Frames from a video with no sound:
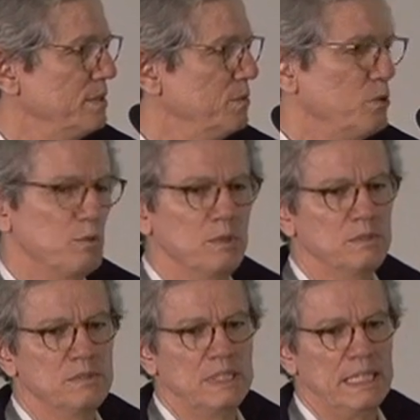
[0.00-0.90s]
which
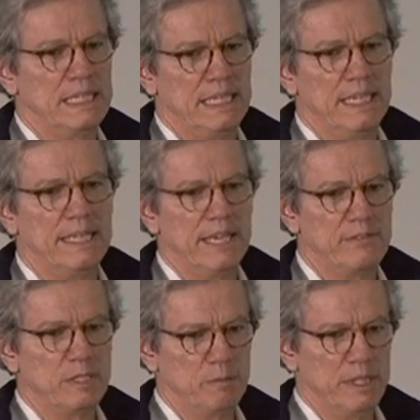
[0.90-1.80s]
will
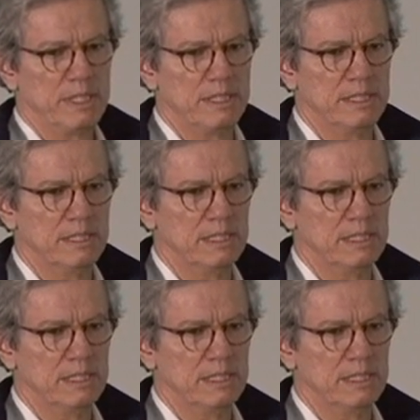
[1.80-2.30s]
inevitably occur.